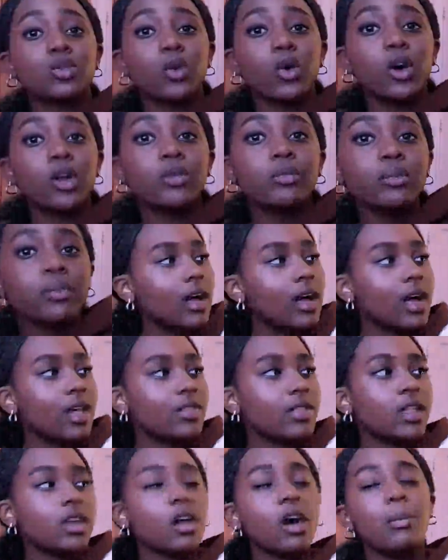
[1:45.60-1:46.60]
on. And
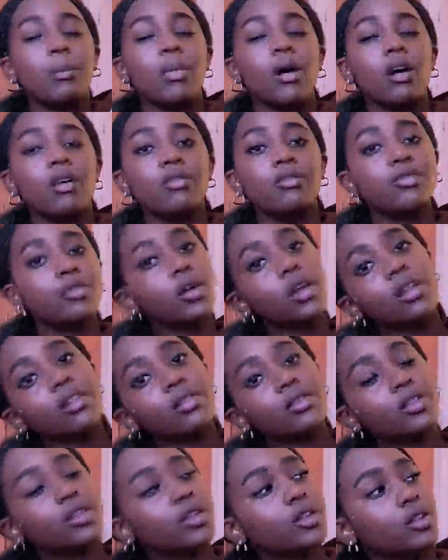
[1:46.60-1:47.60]
then above
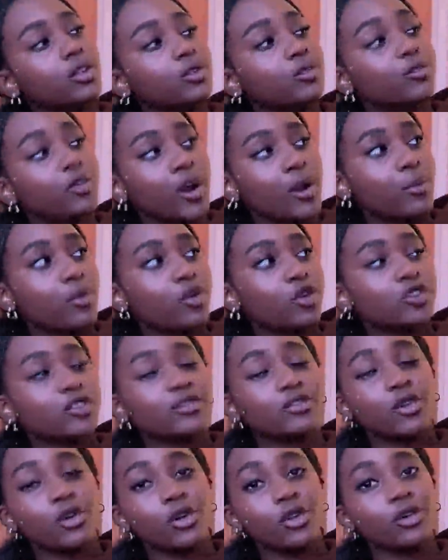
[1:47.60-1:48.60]
the fretboard you've
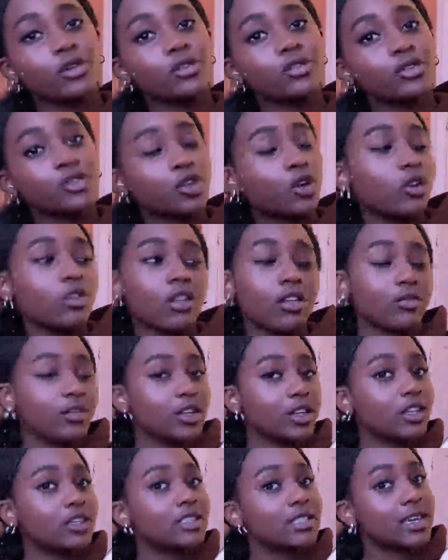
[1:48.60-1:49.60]
got your
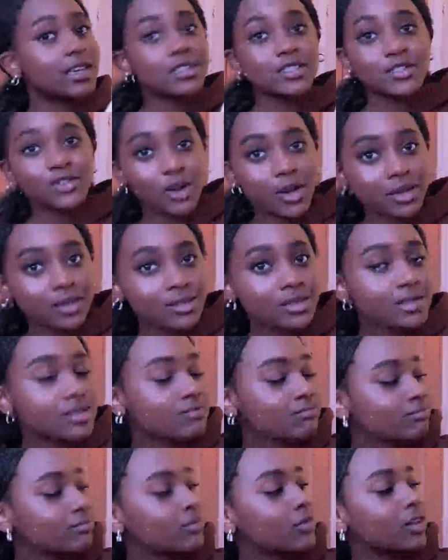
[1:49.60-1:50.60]
lovely 6 strings.
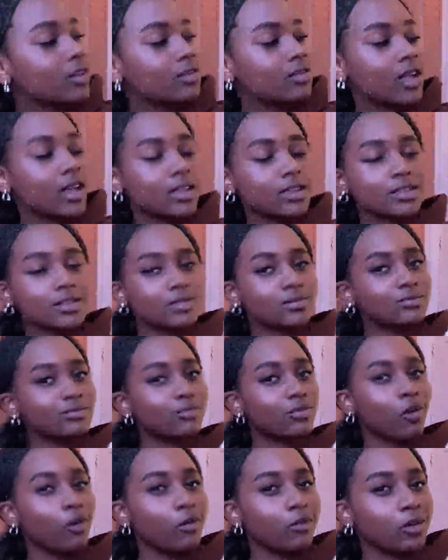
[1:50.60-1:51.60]
That's
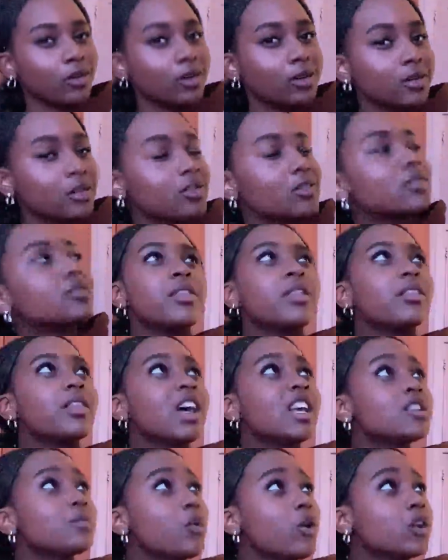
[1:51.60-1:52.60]
obvious. The
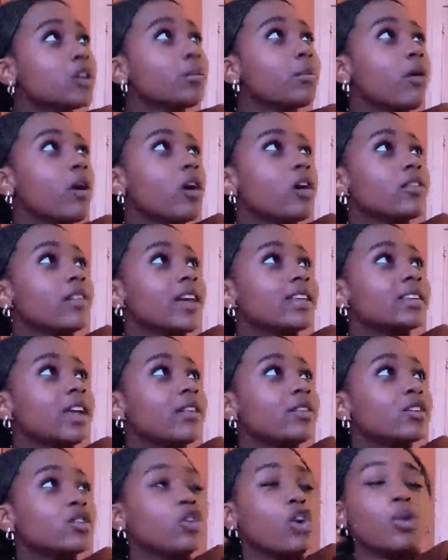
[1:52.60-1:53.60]
last body part that's at the
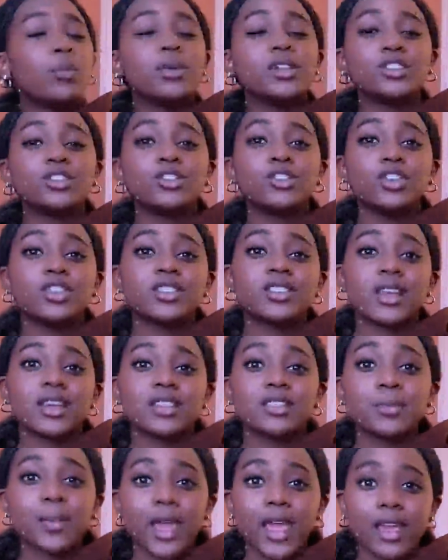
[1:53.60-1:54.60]
top is your 6
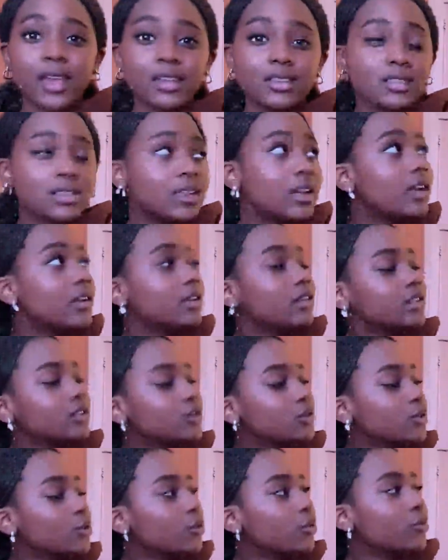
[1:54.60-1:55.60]
pegs.
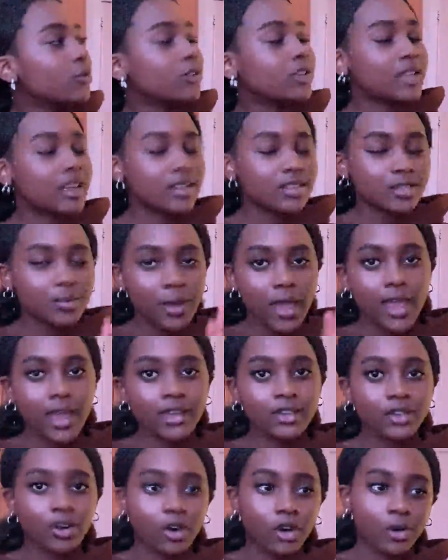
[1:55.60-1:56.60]
So the 6 pegs
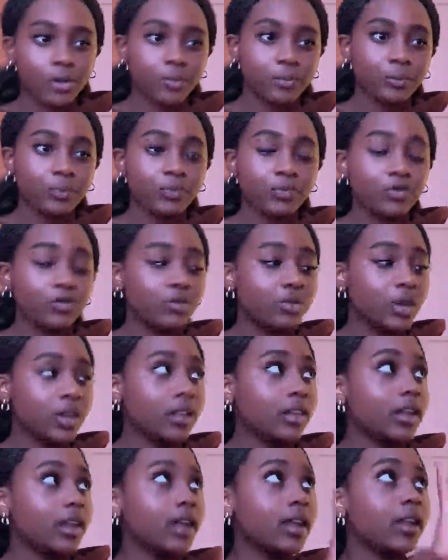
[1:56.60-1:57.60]
are
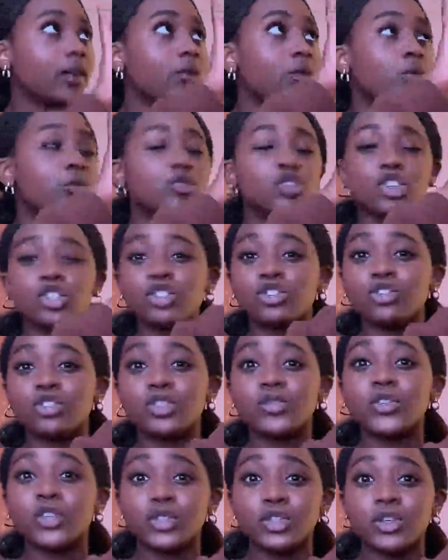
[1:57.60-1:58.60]
really just used
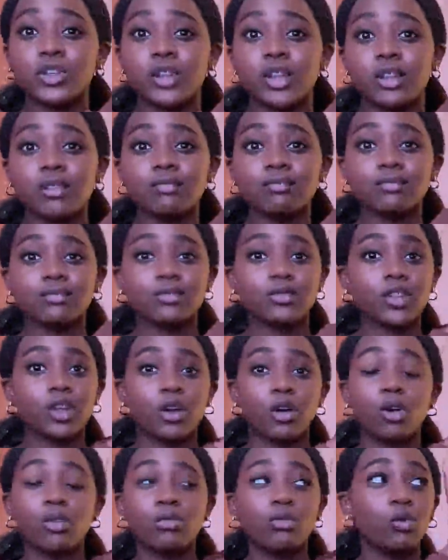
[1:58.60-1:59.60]
for tuning. They're
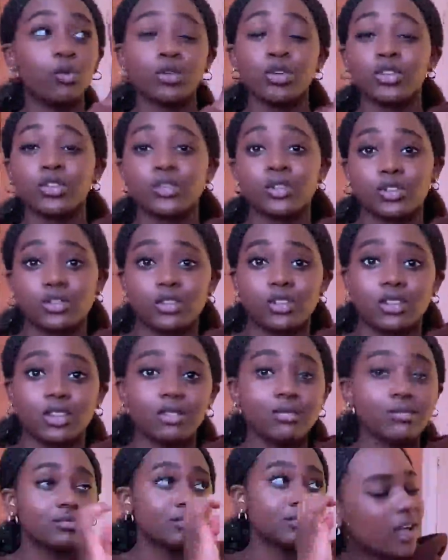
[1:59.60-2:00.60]
only used for tuning.
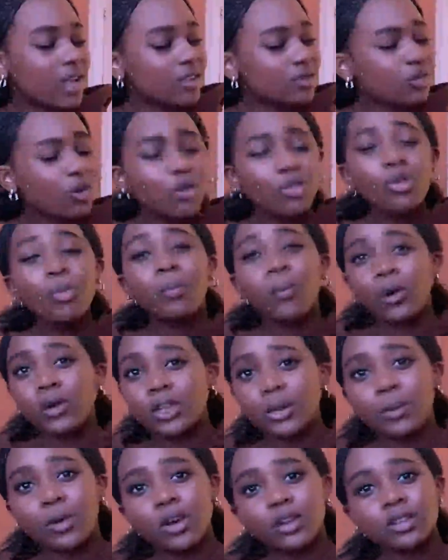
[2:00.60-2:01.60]
That's all the body
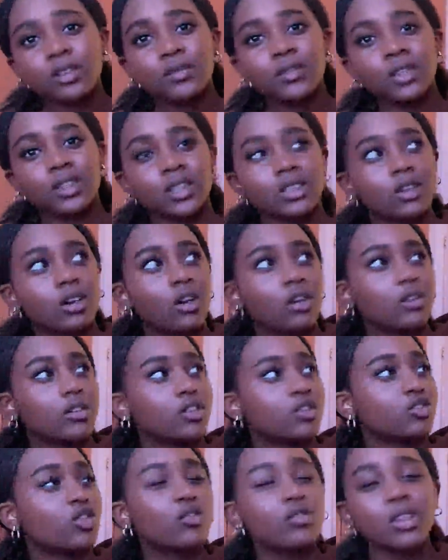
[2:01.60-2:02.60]
parts of the guitar. There's
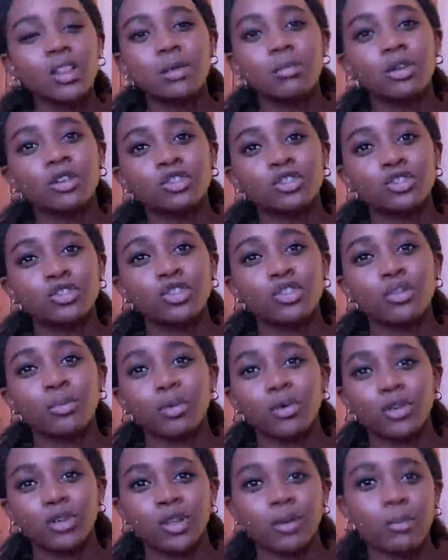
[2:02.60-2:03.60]
not really much to the
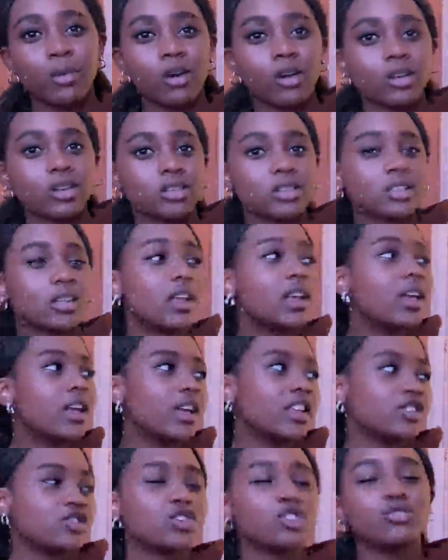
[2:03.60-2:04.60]
body parts.
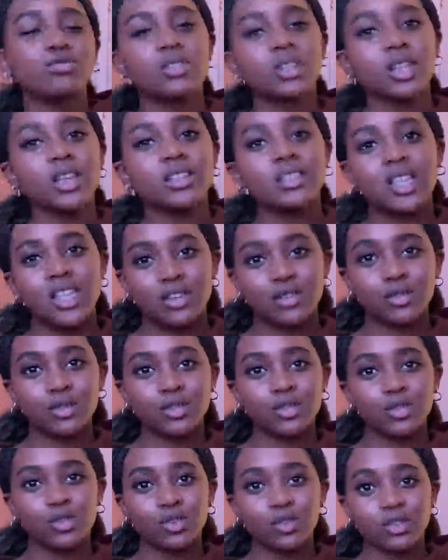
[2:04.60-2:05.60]
It's just really essential to
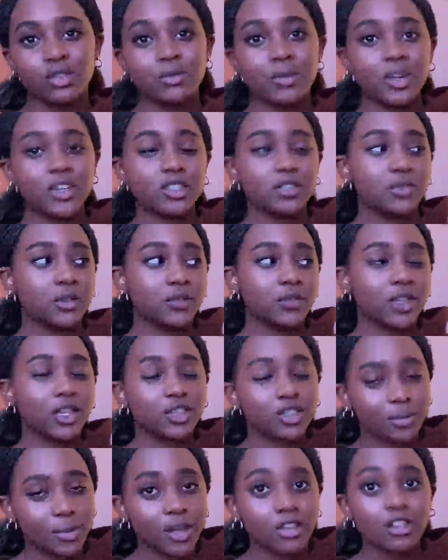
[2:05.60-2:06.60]
know, especially if you've
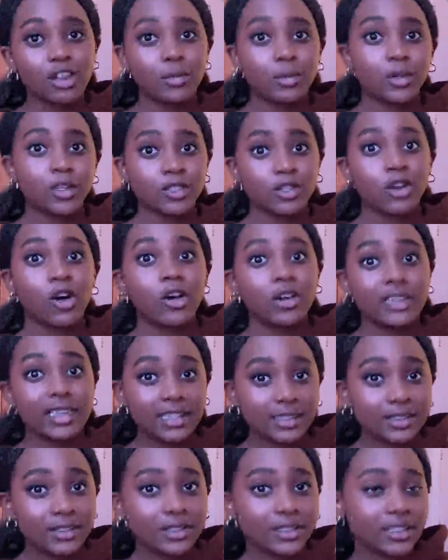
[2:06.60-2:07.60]
literally picked up a guitar
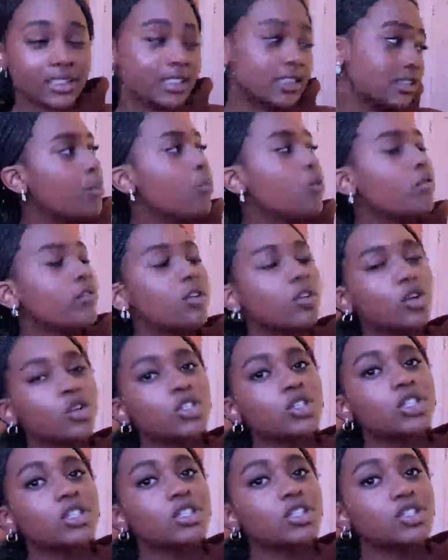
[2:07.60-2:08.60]
yesterday. Moving on
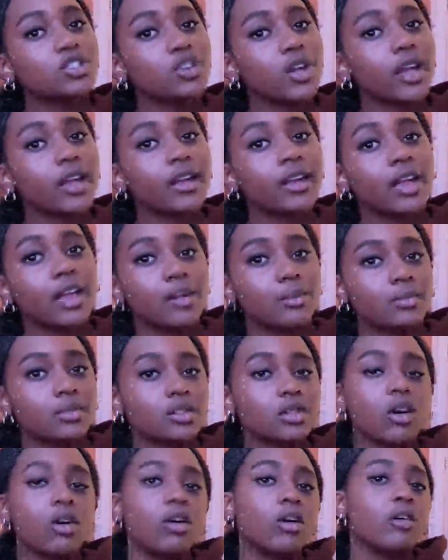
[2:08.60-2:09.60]
to the string names
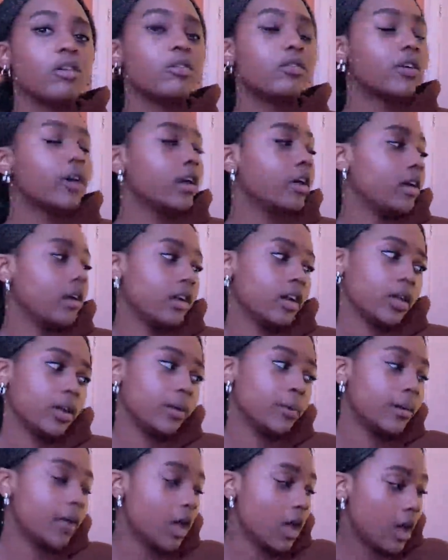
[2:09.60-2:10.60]
of an
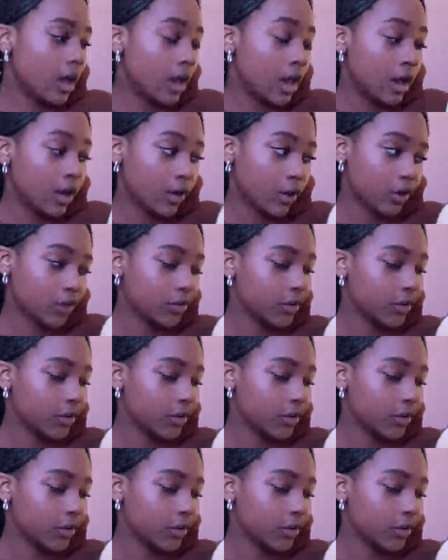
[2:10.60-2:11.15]
acoustic